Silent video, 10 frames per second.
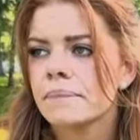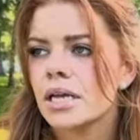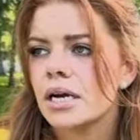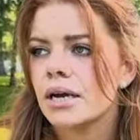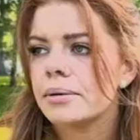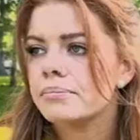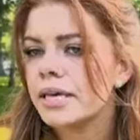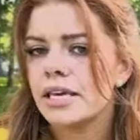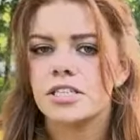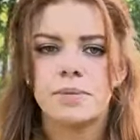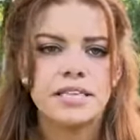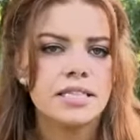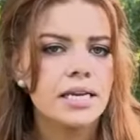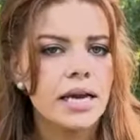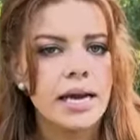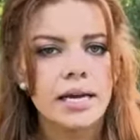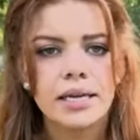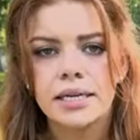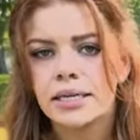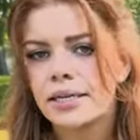um, he's been sick,
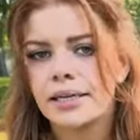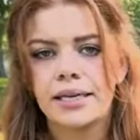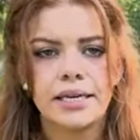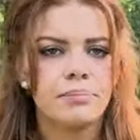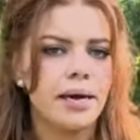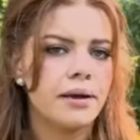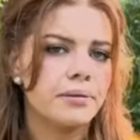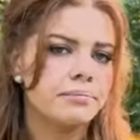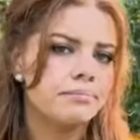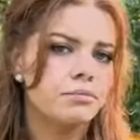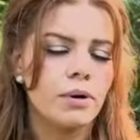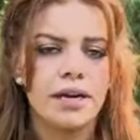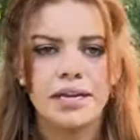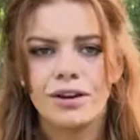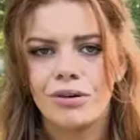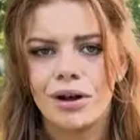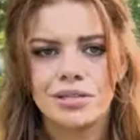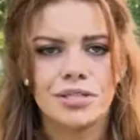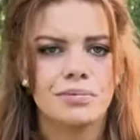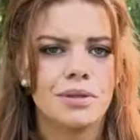he'd been running
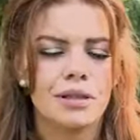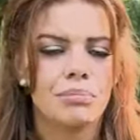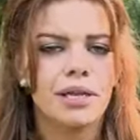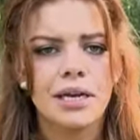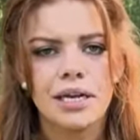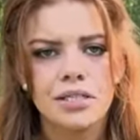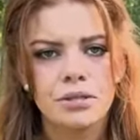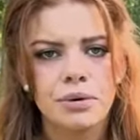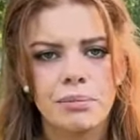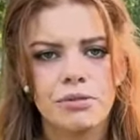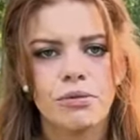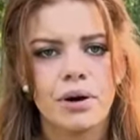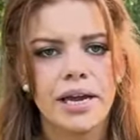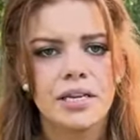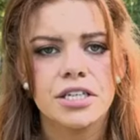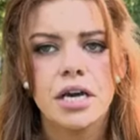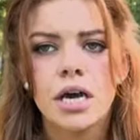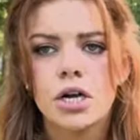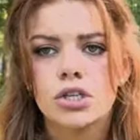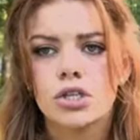across the planet right beforehand,
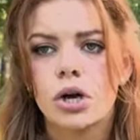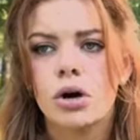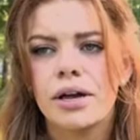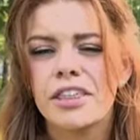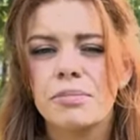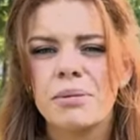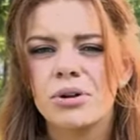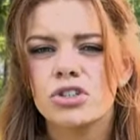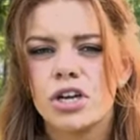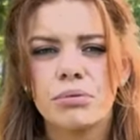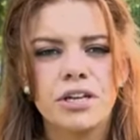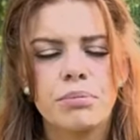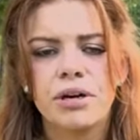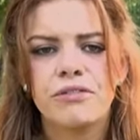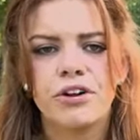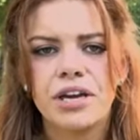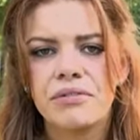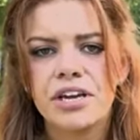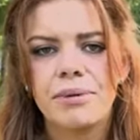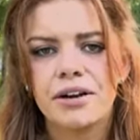so I think people are generally pretty
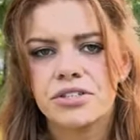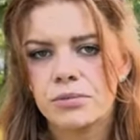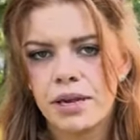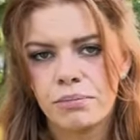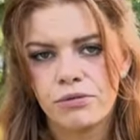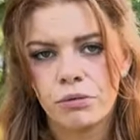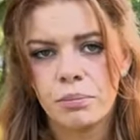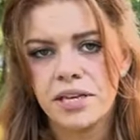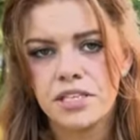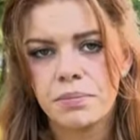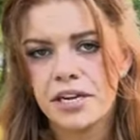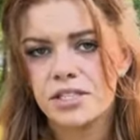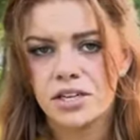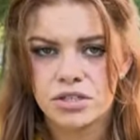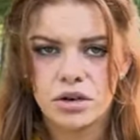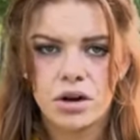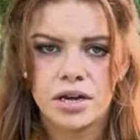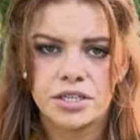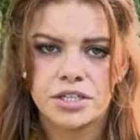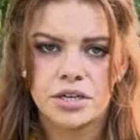forgiving about his debate performance, but it does
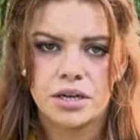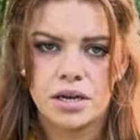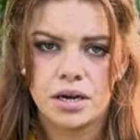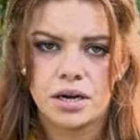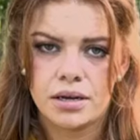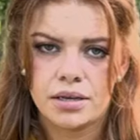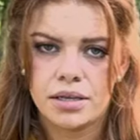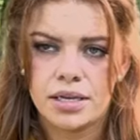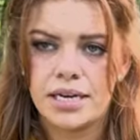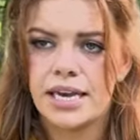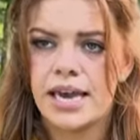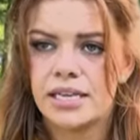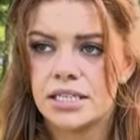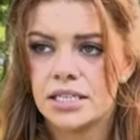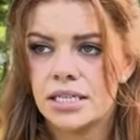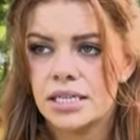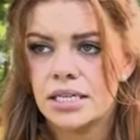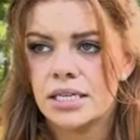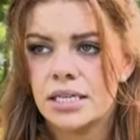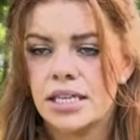not uh, negate
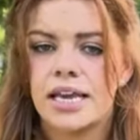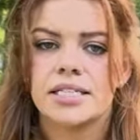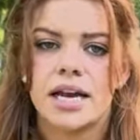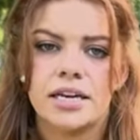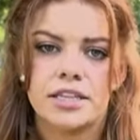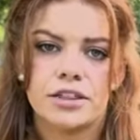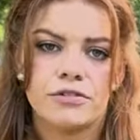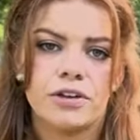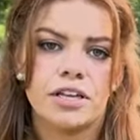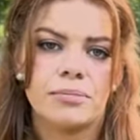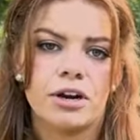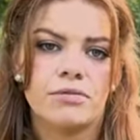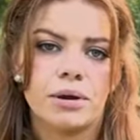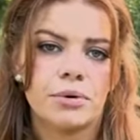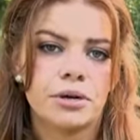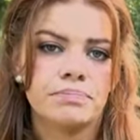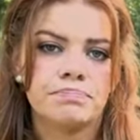the anxiety that they're feeling about November.